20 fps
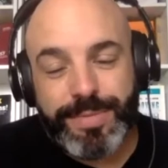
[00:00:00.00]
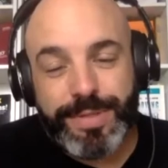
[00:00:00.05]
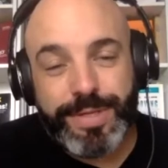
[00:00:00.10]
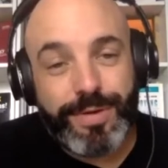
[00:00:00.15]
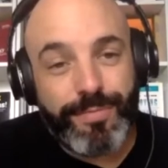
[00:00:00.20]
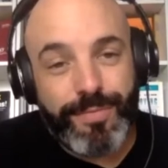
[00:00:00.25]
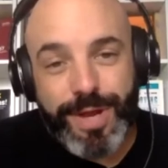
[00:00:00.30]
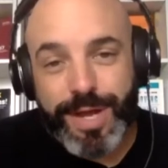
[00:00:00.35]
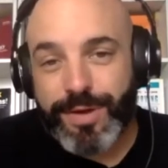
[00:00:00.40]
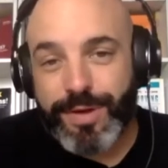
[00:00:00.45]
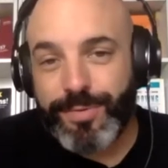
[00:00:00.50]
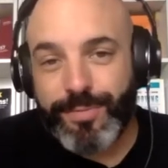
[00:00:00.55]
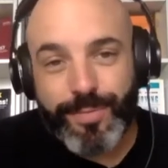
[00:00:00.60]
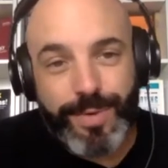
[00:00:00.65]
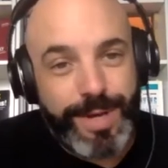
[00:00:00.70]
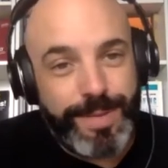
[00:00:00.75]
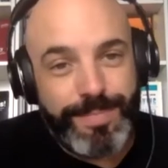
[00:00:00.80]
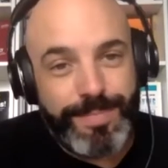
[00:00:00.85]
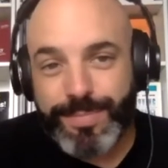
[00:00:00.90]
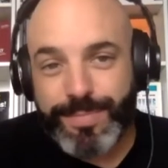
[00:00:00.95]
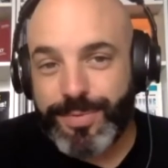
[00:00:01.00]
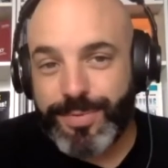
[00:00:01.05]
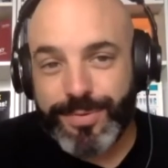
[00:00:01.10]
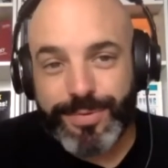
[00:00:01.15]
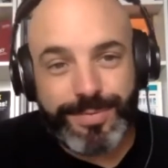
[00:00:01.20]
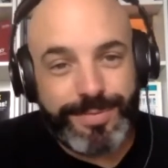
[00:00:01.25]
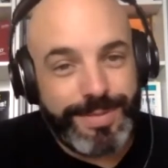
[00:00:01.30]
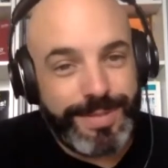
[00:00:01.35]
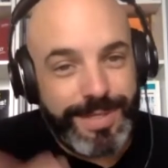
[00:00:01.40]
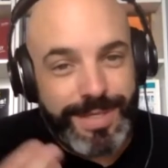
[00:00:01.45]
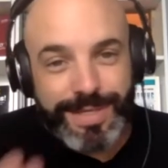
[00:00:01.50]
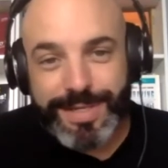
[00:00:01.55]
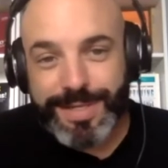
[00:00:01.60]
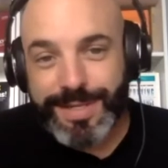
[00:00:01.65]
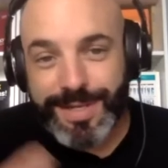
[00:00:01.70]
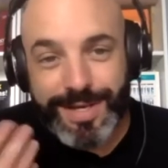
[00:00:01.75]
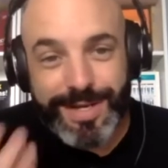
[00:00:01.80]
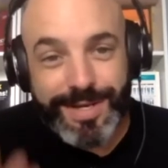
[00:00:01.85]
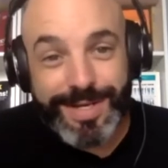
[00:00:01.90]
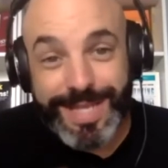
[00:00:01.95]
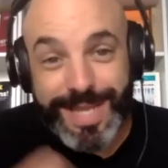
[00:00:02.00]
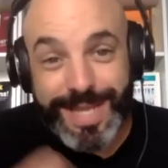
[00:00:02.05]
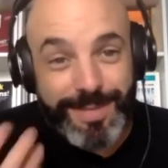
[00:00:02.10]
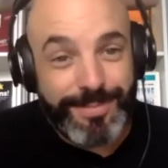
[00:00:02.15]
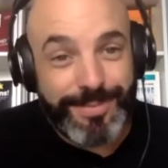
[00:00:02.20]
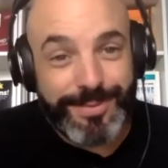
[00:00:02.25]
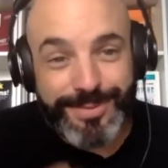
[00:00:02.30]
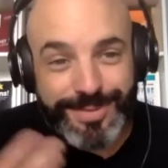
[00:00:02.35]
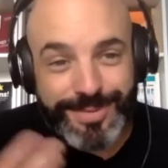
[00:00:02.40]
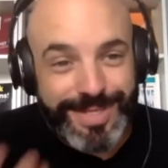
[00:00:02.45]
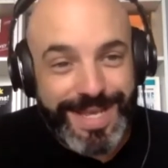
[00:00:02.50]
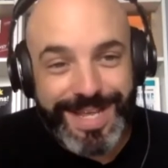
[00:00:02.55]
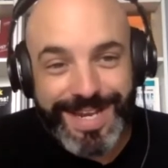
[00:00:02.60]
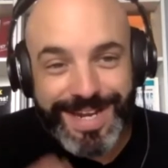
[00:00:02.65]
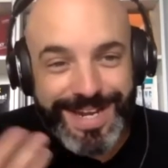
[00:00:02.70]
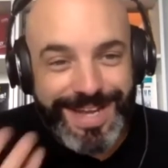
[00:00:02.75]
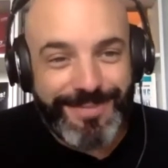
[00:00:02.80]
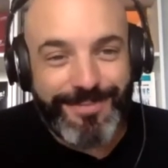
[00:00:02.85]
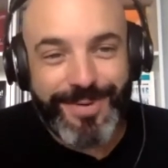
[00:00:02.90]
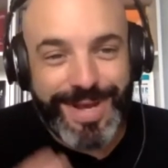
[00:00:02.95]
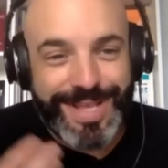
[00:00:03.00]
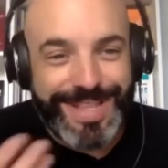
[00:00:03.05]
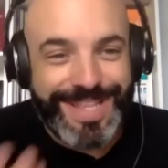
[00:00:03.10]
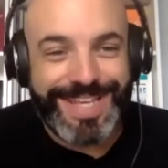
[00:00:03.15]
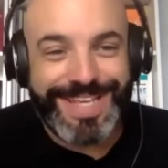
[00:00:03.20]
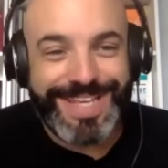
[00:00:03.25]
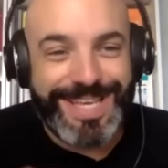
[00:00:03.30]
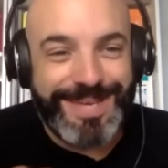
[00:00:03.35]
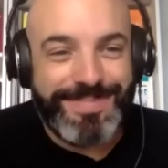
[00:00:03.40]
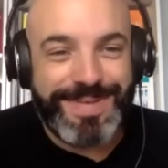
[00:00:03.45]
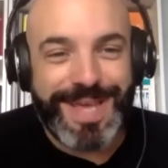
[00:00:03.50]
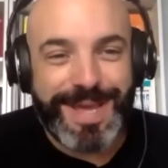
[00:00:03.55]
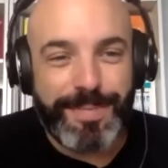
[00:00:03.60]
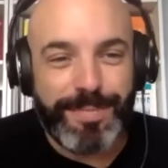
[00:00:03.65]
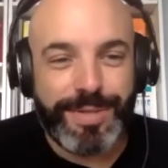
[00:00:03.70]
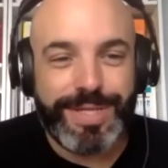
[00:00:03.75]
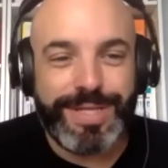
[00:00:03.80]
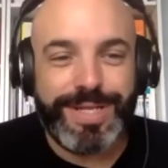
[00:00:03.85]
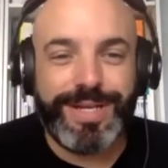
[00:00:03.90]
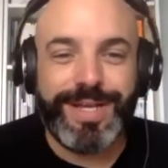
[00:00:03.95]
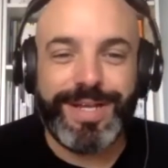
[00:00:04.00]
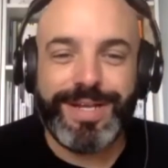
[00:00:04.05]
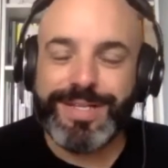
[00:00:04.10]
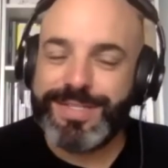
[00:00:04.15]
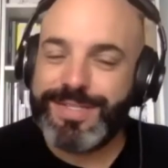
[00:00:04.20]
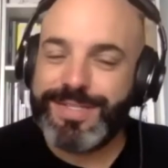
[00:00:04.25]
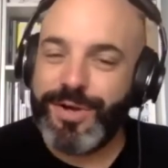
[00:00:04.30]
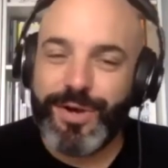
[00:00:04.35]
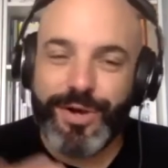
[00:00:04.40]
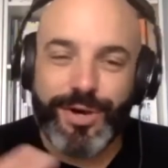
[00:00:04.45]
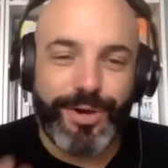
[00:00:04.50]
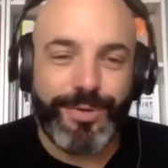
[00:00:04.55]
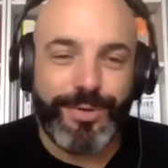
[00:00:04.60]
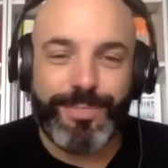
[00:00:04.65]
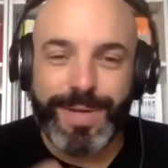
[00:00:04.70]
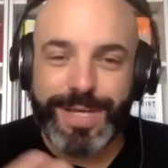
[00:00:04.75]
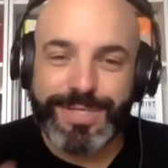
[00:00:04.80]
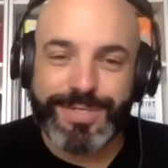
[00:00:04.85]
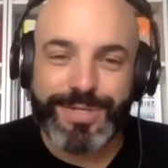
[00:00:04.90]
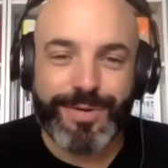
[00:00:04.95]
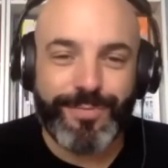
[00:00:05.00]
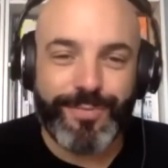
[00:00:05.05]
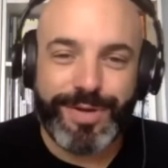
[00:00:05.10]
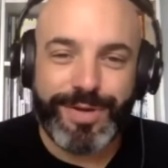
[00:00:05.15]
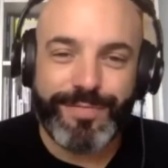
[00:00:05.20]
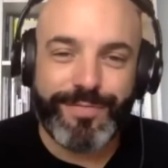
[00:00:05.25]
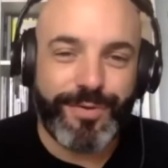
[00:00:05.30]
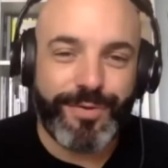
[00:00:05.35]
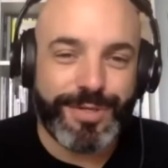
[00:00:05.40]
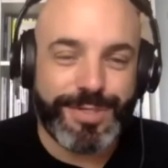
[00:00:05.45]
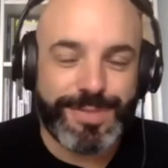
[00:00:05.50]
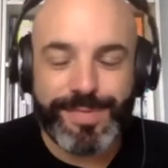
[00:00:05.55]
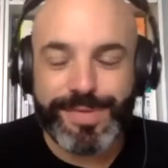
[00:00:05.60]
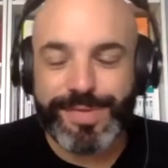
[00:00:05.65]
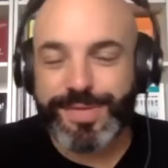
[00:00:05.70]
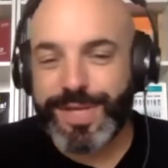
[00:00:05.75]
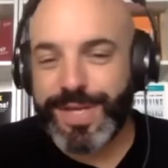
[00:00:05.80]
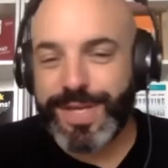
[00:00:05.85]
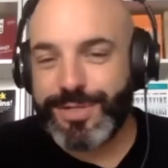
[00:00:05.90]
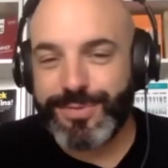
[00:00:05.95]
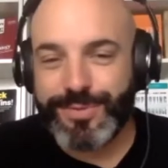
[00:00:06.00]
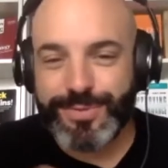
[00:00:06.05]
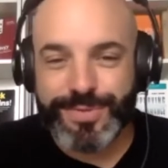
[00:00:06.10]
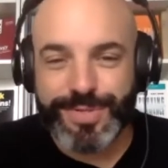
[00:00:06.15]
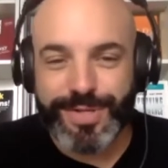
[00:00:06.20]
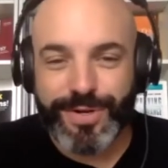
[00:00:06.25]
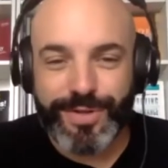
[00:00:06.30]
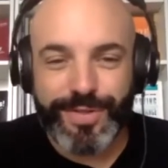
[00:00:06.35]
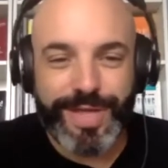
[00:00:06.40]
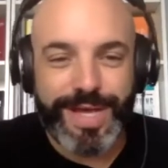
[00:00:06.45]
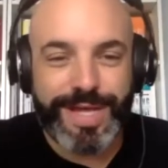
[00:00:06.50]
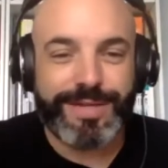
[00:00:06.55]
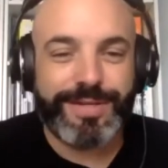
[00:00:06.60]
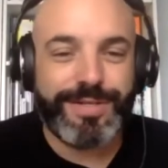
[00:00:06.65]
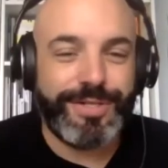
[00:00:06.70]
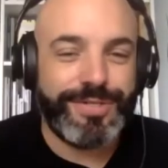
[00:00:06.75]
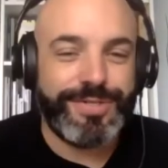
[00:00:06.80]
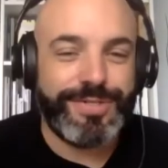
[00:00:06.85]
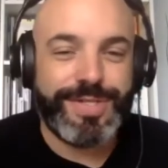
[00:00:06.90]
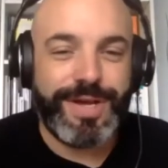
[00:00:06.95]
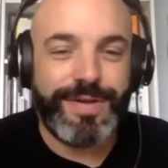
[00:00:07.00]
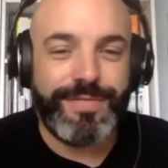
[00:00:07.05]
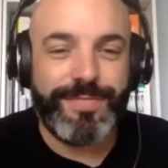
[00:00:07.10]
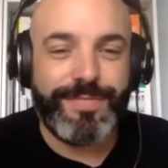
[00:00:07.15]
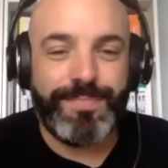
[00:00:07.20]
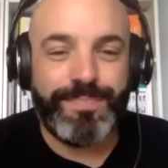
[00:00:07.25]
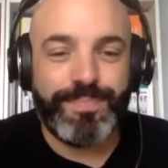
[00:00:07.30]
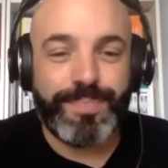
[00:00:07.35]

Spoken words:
around why people gamble and why they keep gambling, and it's all based on reinforcement schedules and all that good stuff.